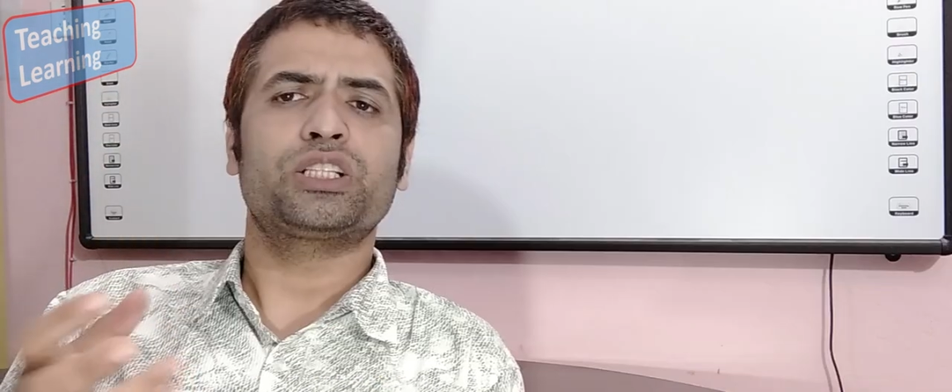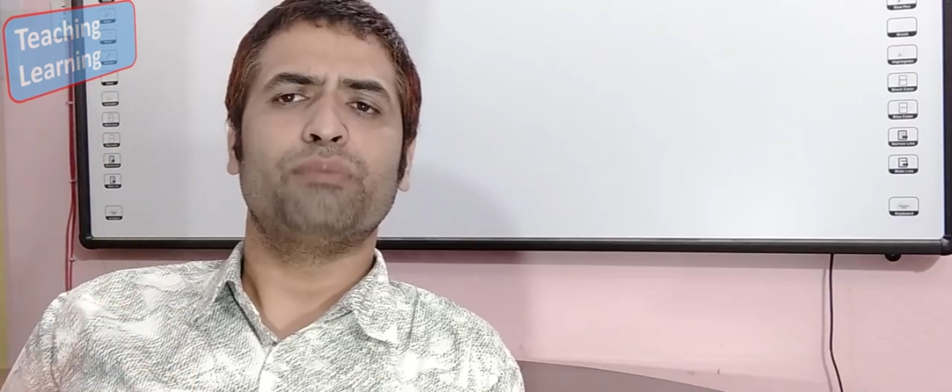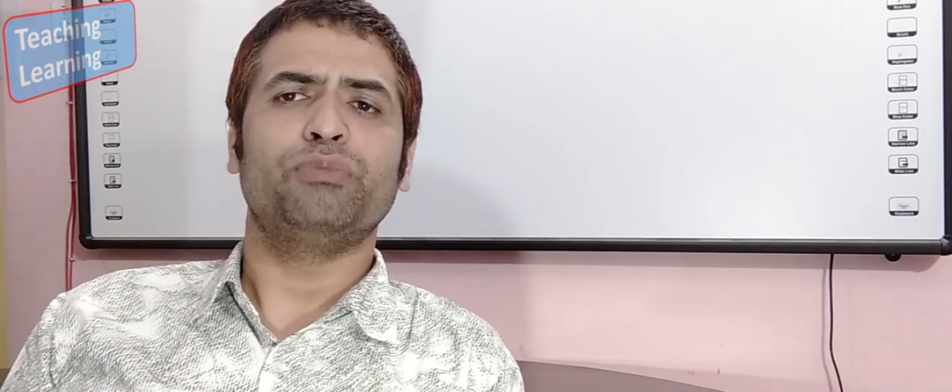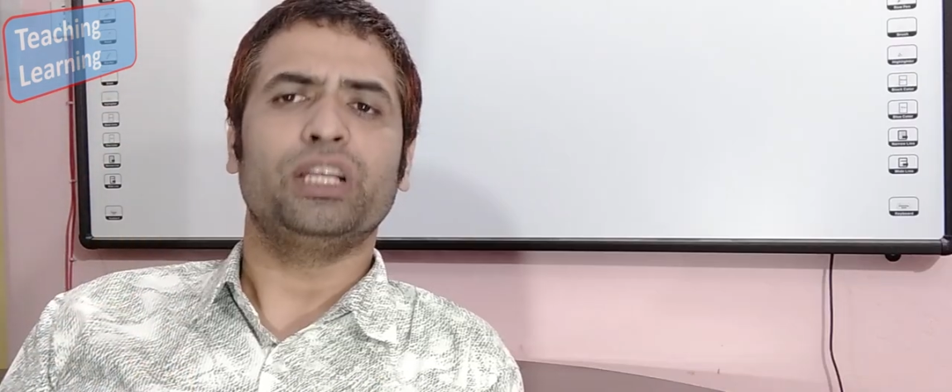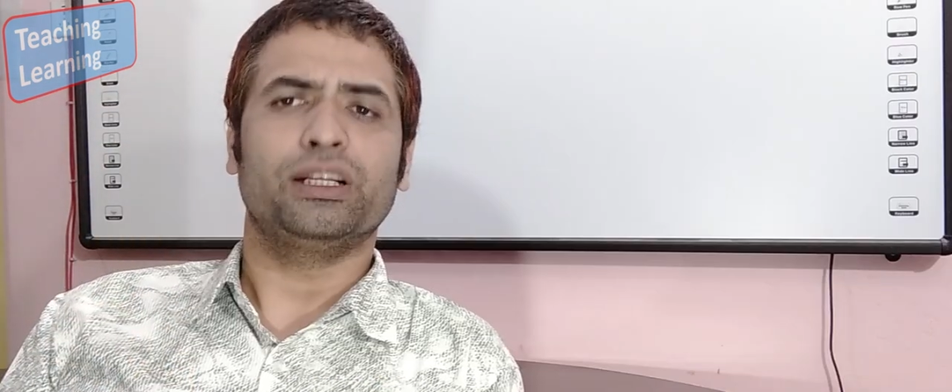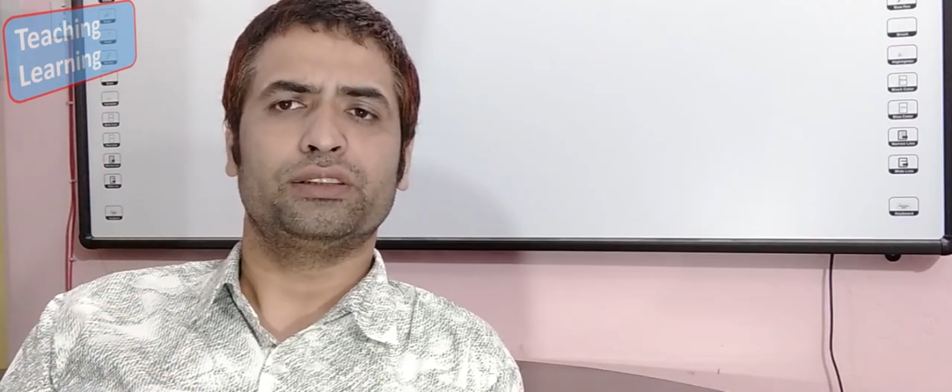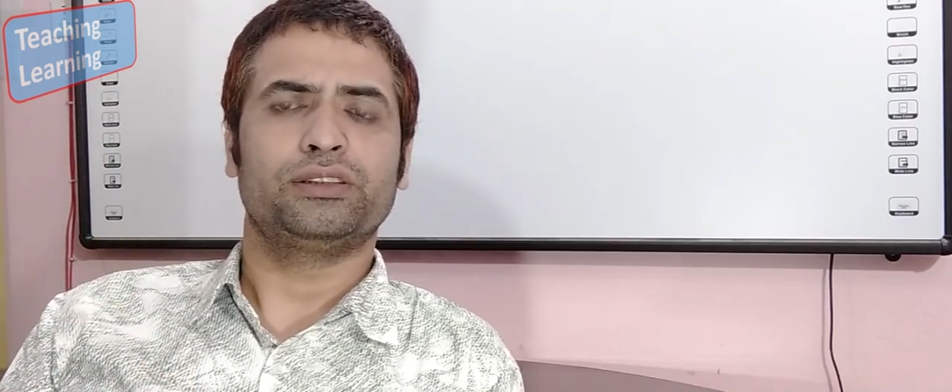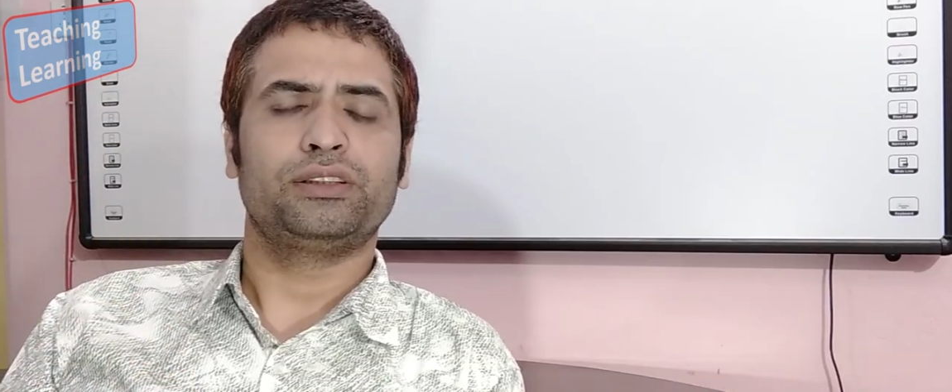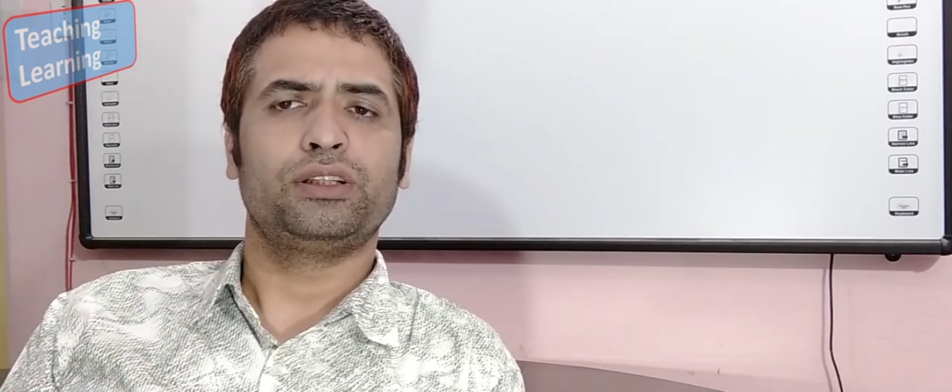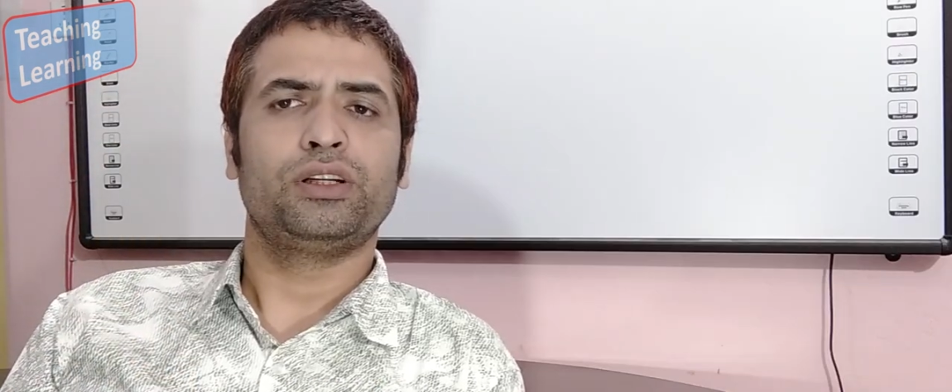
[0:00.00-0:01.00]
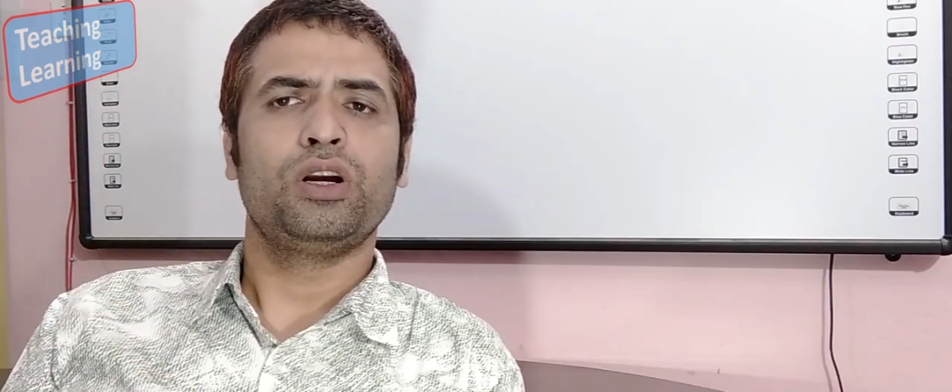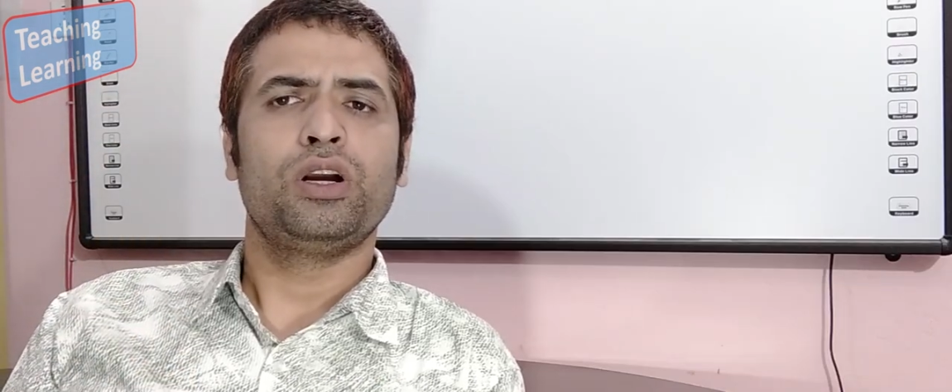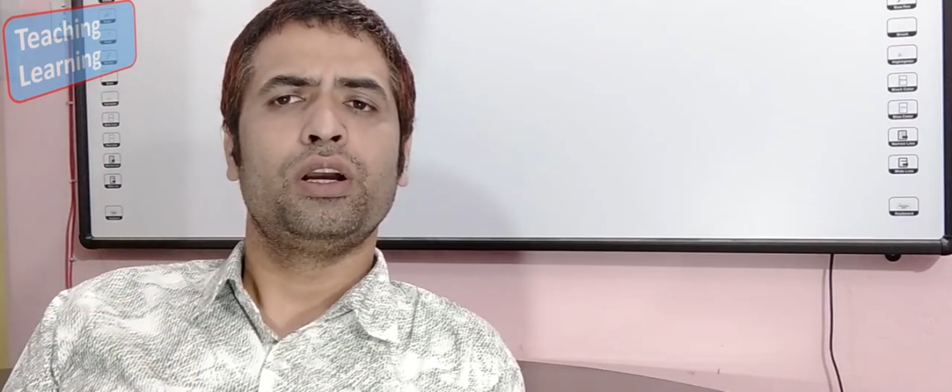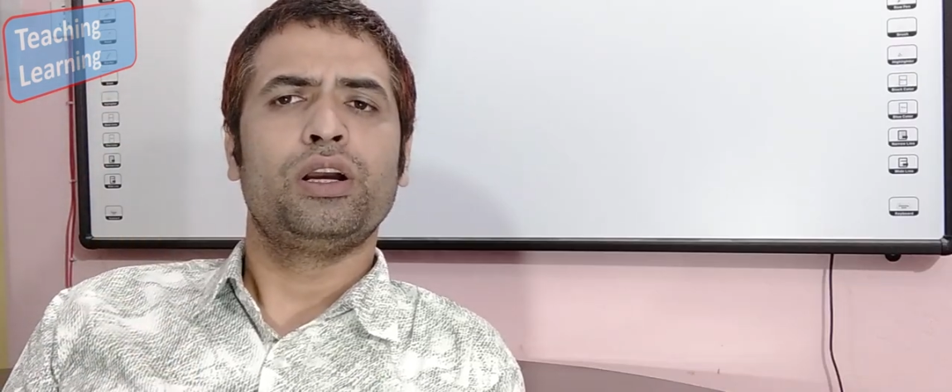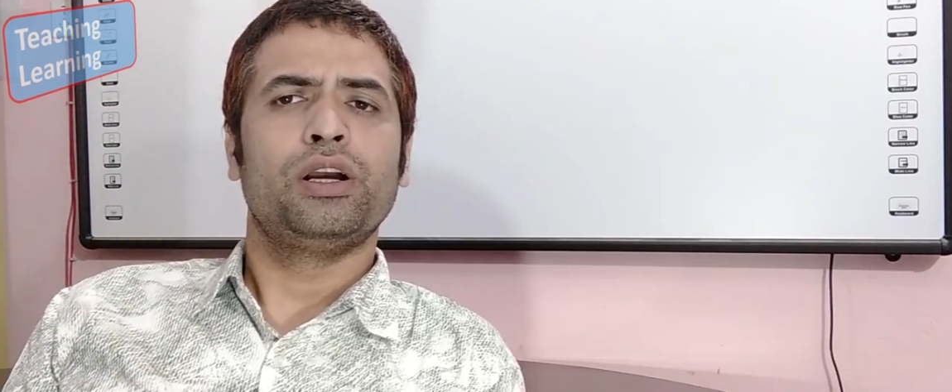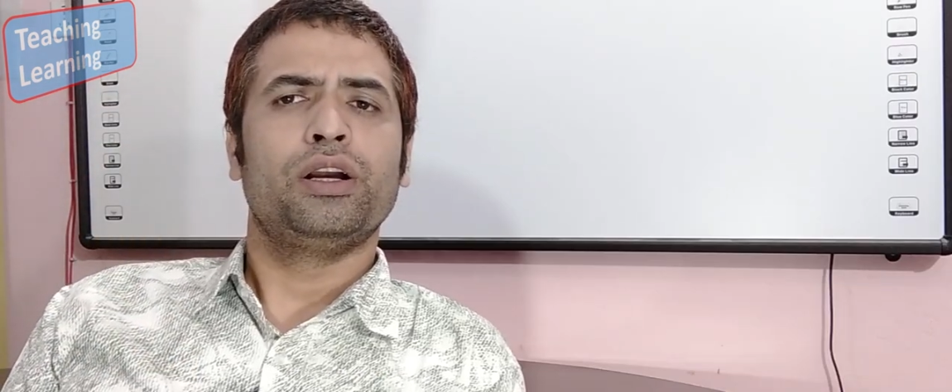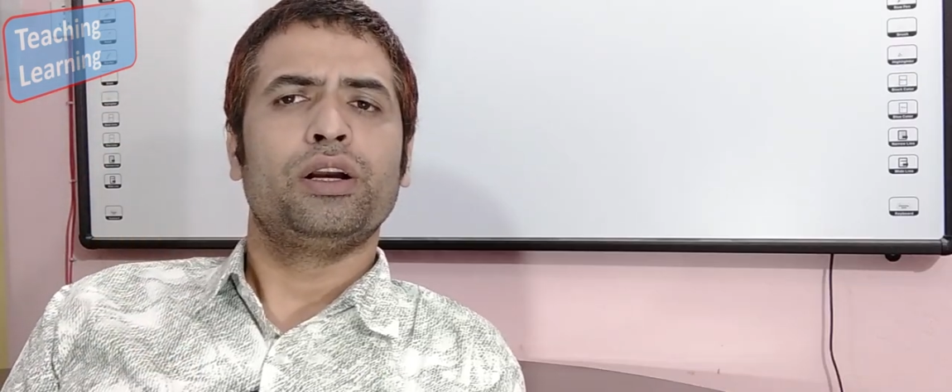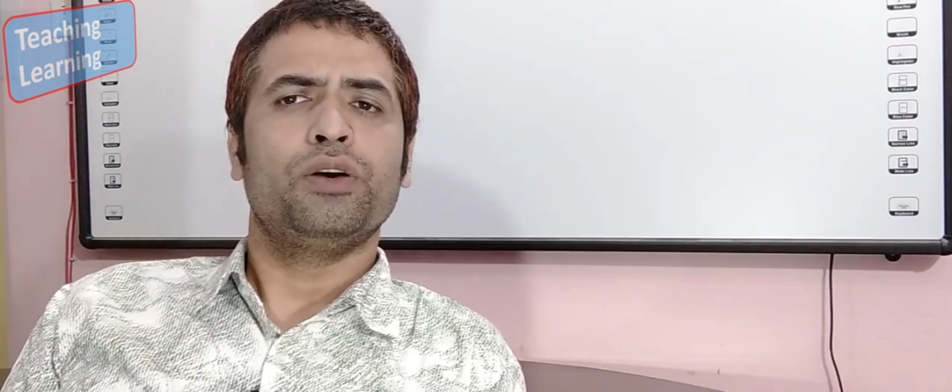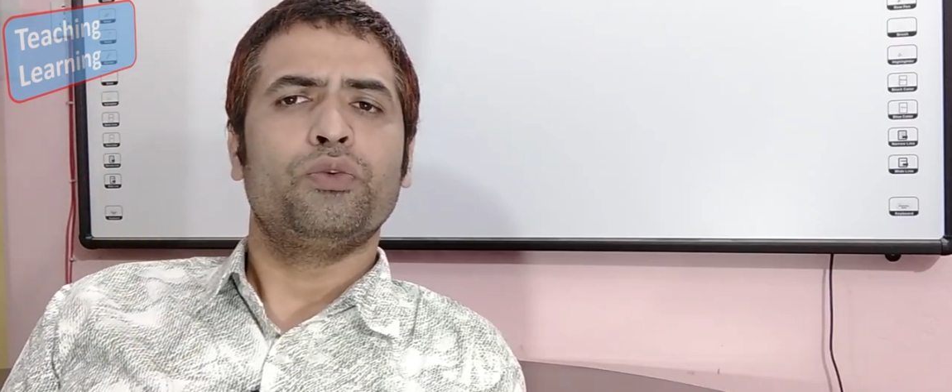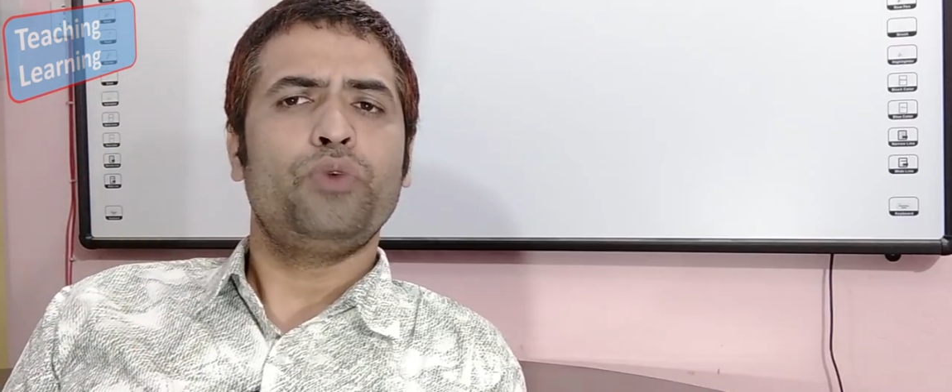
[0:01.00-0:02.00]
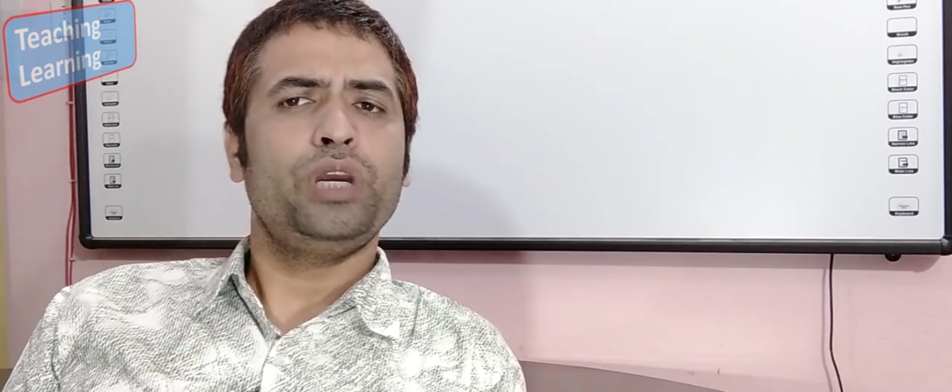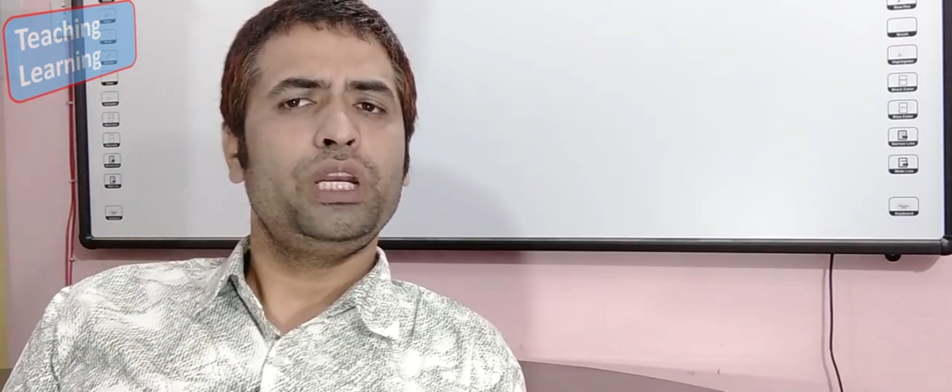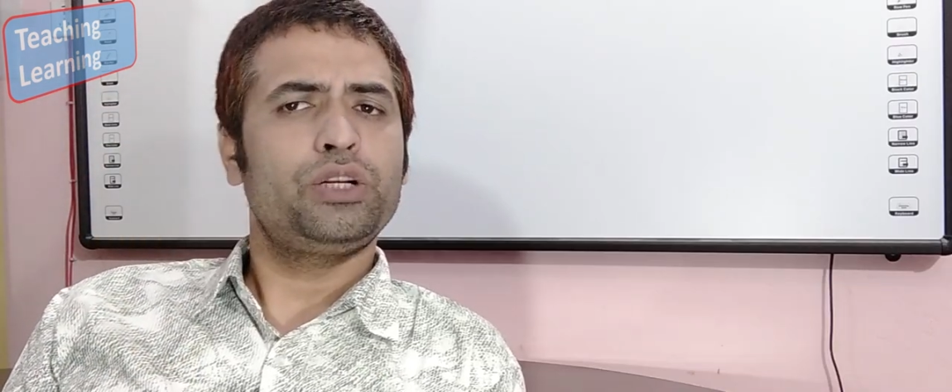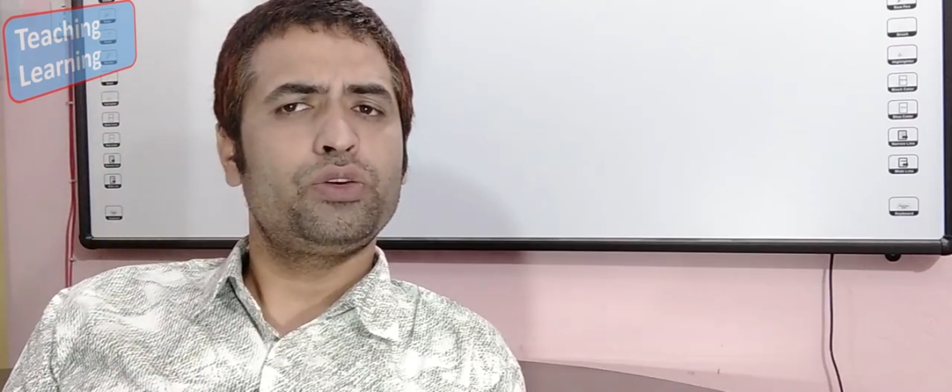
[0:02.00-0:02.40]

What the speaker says: something, we